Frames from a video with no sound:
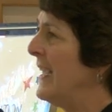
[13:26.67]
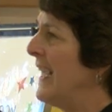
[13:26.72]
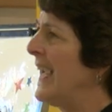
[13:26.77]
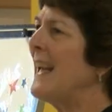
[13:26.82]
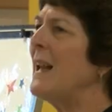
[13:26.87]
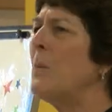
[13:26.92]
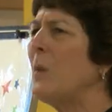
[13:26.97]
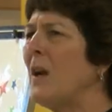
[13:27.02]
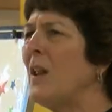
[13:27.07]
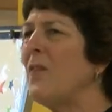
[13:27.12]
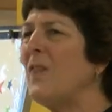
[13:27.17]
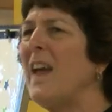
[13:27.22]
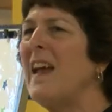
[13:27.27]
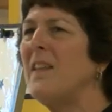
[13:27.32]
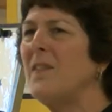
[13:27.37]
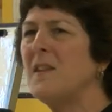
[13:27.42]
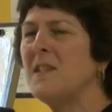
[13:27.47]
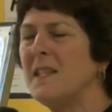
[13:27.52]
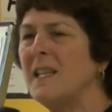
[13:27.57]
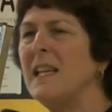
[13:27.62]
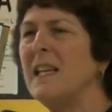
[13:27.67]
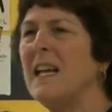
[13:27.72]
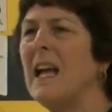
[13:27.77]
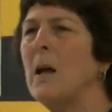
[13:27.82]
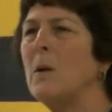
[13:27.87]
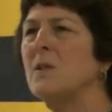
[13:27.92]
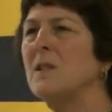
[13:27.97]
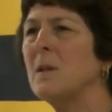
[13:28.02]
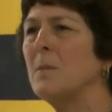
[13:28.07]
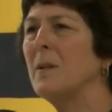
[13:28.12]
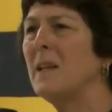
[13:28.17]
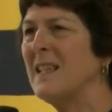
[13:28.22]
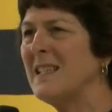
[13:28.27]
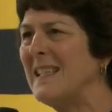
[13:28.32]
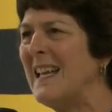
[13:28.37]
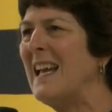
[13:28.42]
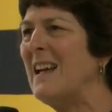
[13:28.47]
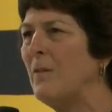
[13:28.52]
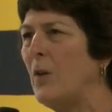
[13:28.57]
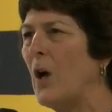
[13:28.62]
And I want to thank the city council because
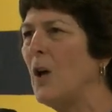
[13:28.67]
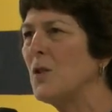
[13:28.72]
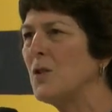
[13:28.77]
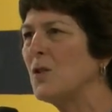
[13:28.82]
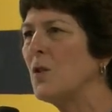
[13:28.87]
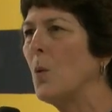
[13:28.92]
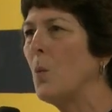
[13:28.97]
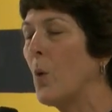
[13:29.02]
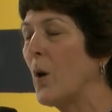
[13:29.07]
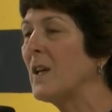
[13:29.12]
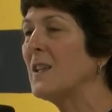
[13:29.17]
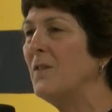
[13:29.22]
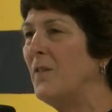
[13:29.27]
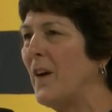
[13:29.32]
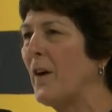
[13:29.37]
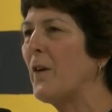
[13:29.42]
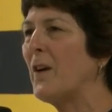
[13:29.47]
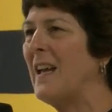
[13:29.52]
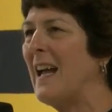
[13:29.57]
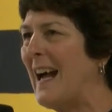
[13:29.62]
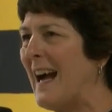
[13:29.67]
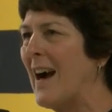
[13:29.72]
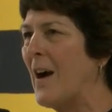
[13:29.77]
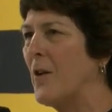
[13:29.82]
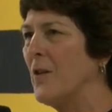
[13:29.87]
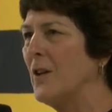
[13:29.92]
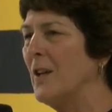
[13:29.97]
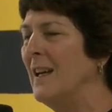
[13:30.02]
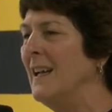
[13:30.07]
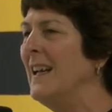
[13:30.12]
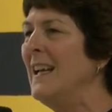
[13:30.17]
they have also worked very hard.